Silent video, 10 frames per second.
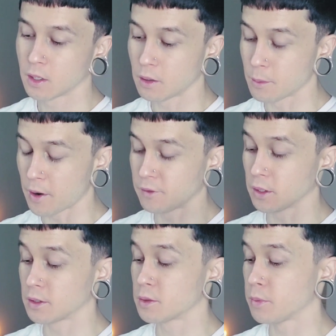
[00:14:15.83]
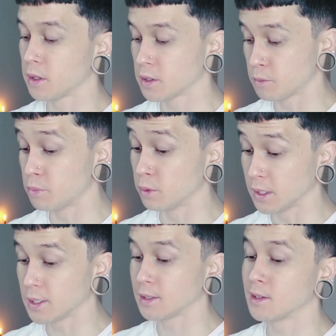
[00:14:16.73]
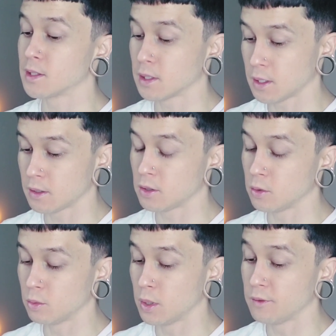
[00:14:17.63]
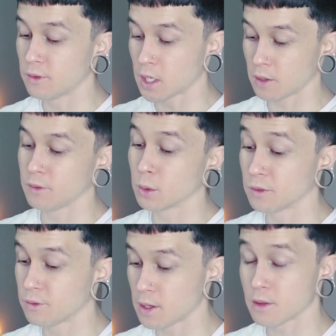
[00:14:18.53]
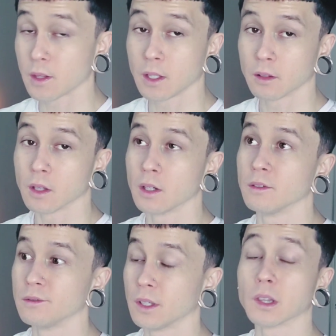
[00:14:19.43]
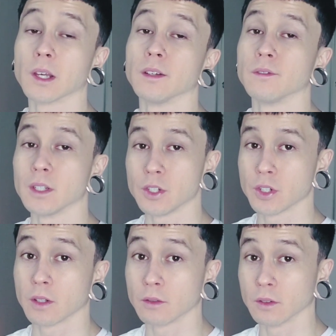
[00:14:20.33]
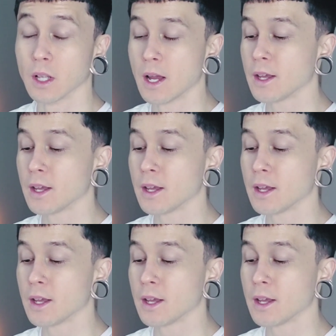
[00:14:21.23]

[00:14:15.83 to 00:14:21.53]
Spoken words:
I feel like Spirit's bringing this in to revive your faith in love and life in general.